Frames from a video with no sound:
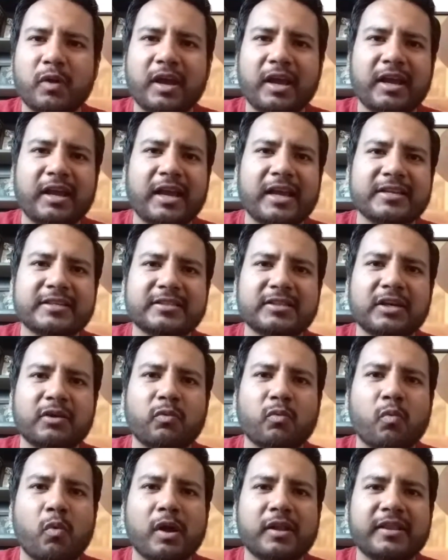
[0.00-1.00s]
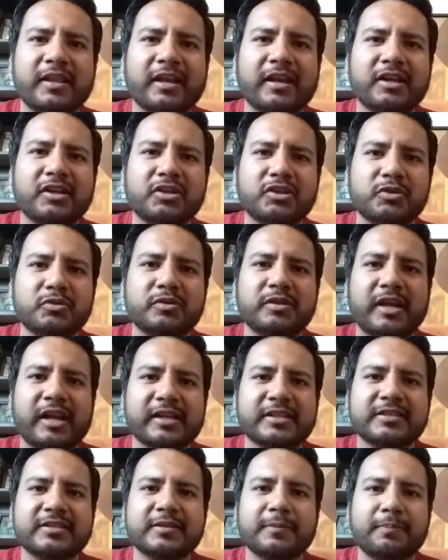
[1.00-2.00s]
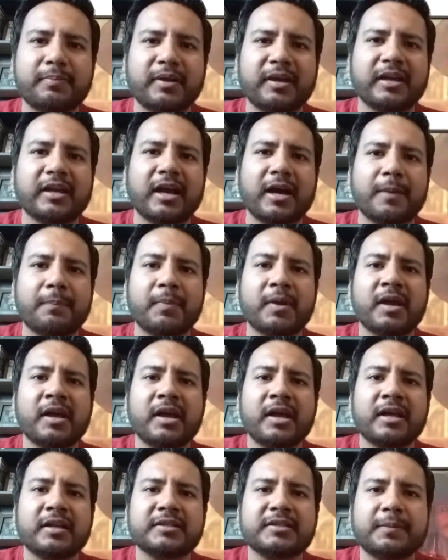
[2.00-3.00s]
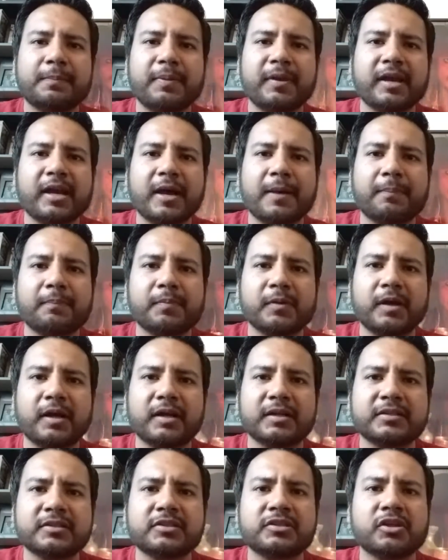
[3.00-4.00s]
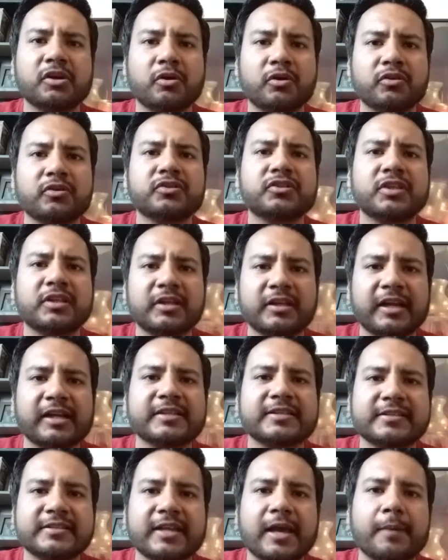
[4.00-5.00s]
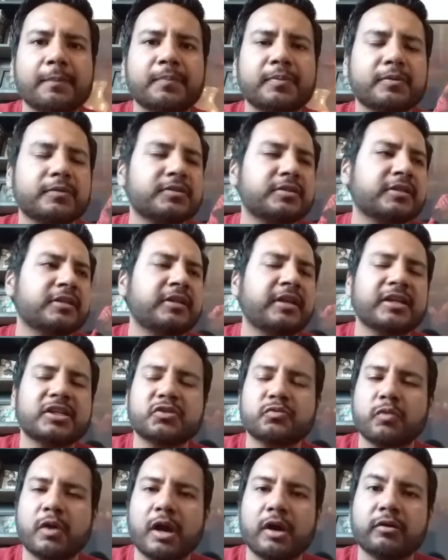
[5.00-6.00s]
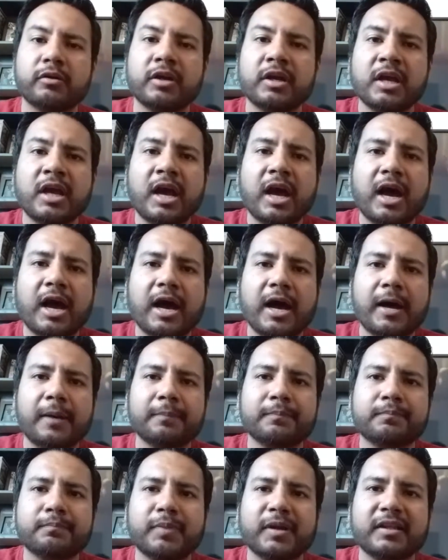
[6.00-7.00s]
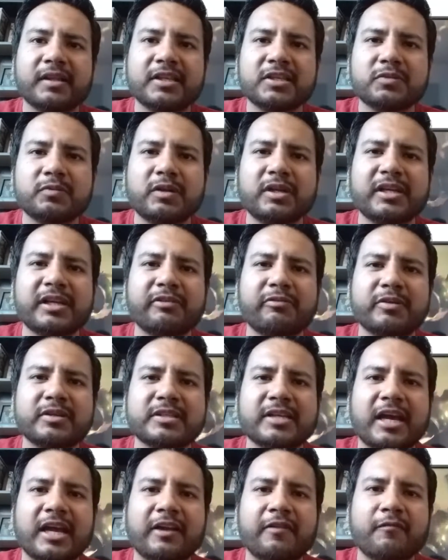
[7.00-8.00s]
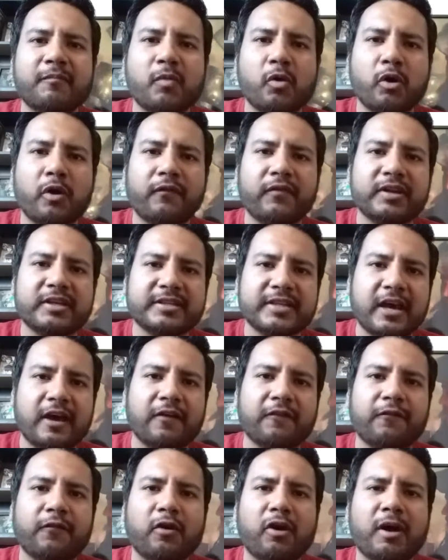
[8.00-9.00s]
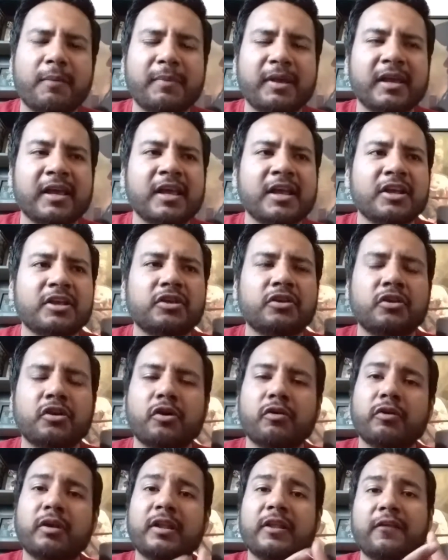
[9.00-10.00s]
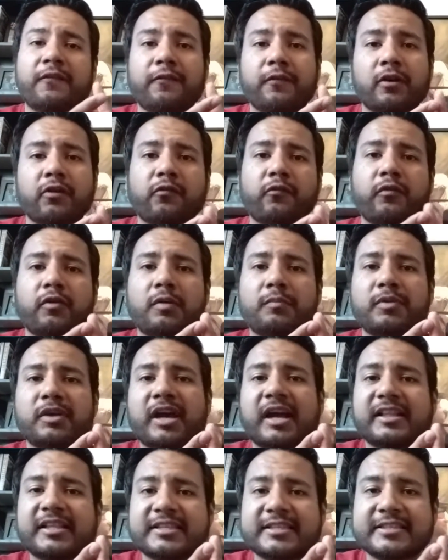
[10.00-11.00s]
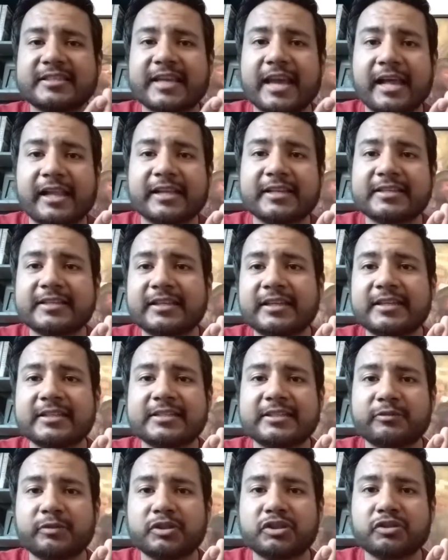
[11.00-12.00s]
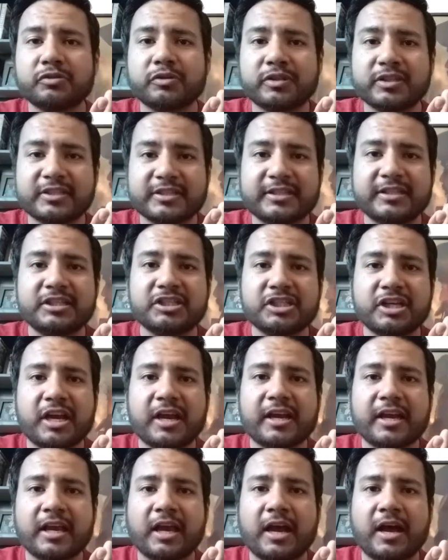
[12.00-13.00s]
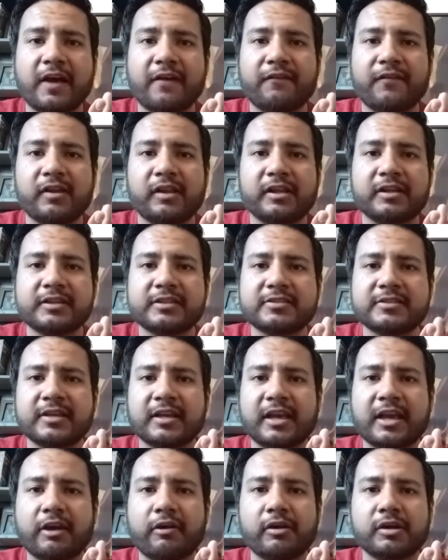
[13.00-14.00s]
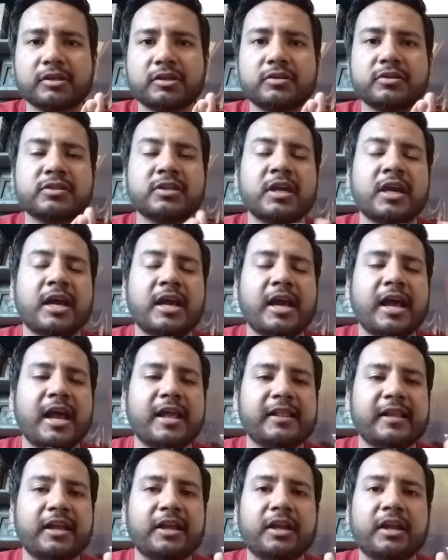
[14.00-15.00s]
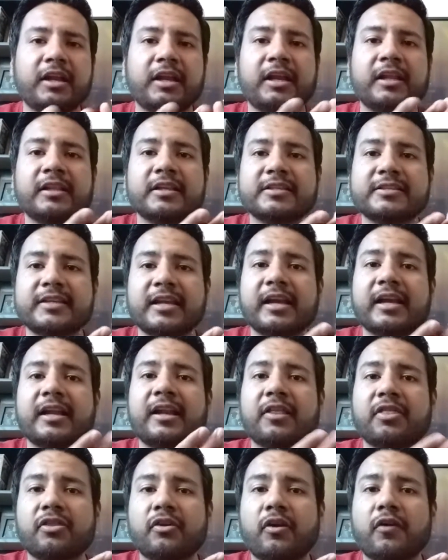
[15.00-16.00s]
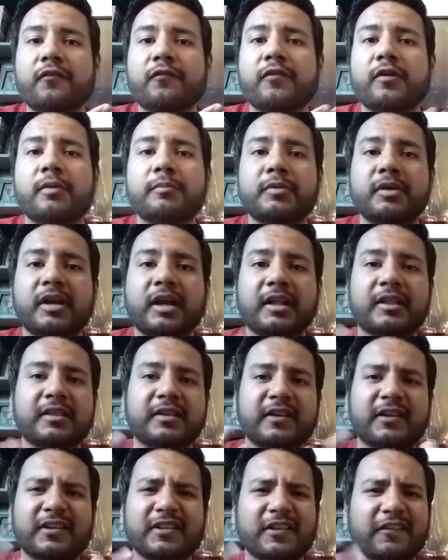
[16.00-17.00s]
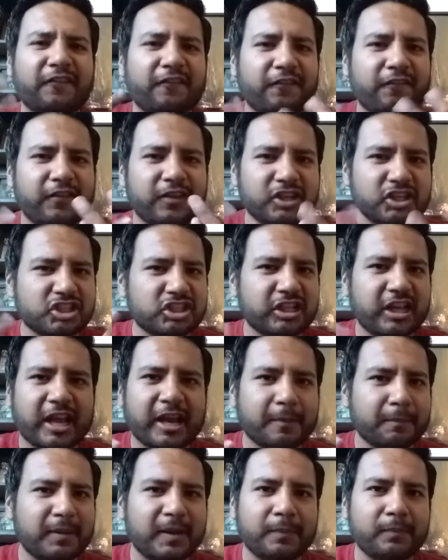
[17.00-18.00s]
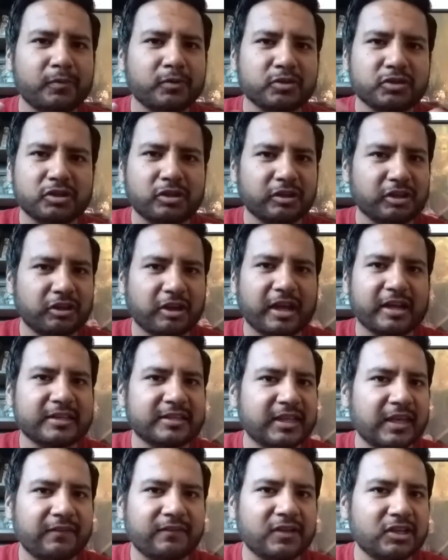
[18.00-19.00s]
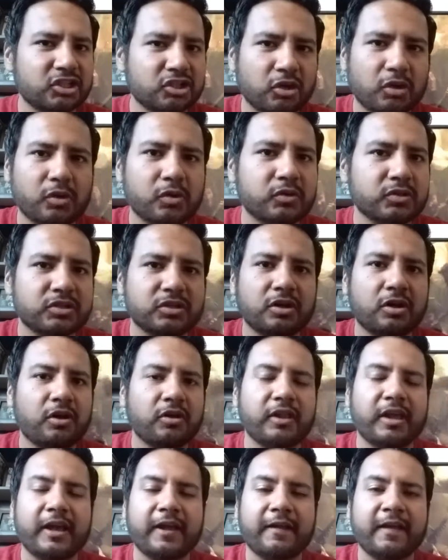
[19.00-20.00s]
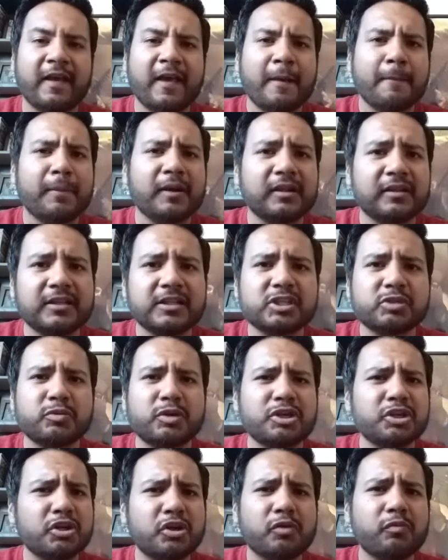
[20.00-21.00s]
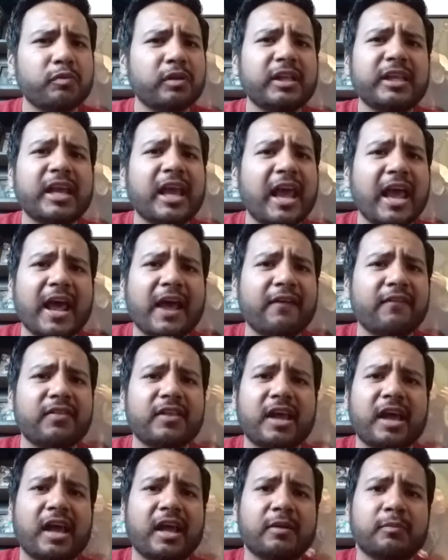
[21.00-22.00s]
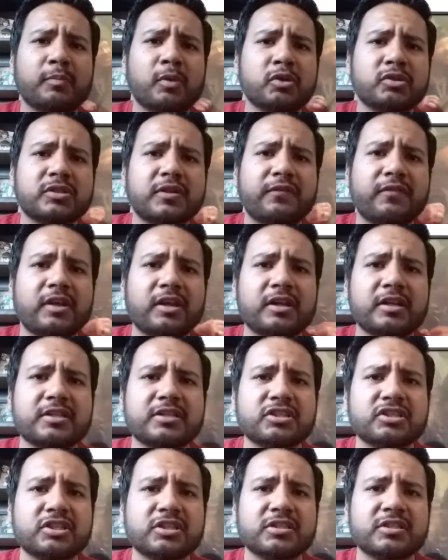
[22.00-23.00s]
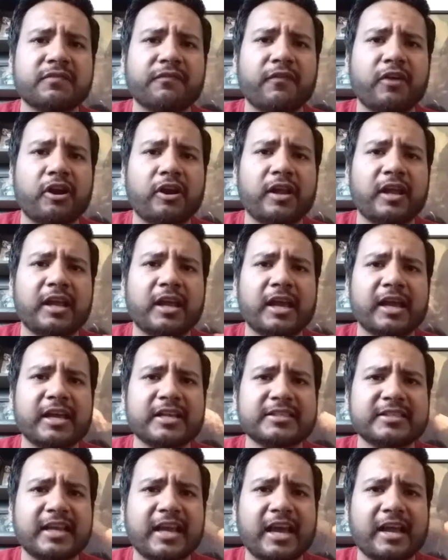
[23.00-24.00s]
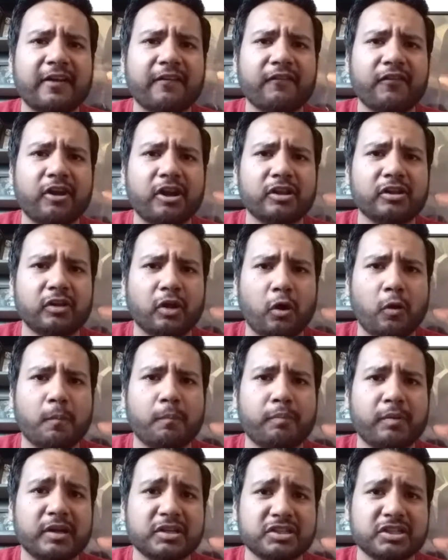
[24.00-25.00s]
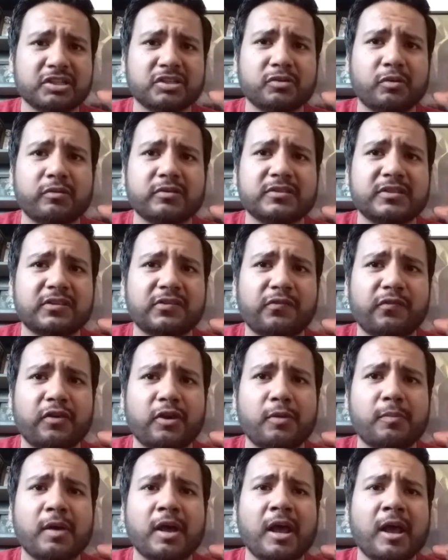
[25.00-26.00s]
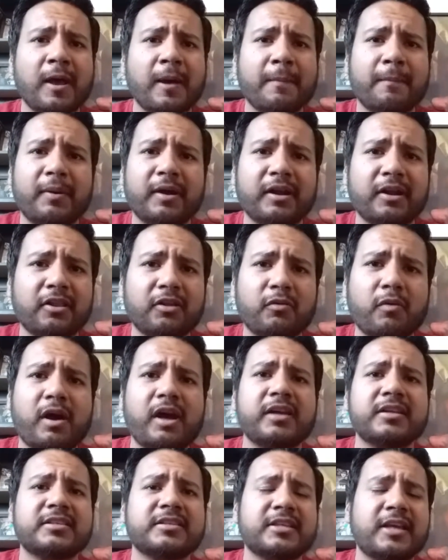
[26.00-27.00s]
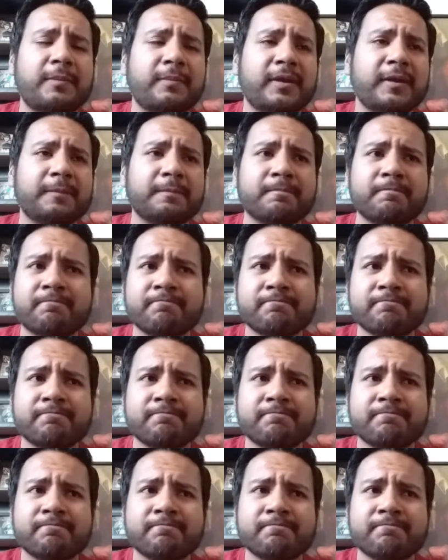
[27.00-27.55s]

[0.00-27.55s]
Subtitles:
way as to what they could do next to pick up to go to the next step, to the next round. But this one was kind of more of a downfall. I mean, you know, in the first film you got the skeletons, which are the CGI villains and characters, and then in the second and third film you get the fish-like peoples. You know, you got Davy Jones and all that. But this one you don't really have that. Most of it, it's just very. I guess they had a very low budget towards this film, but otherwise, I mean,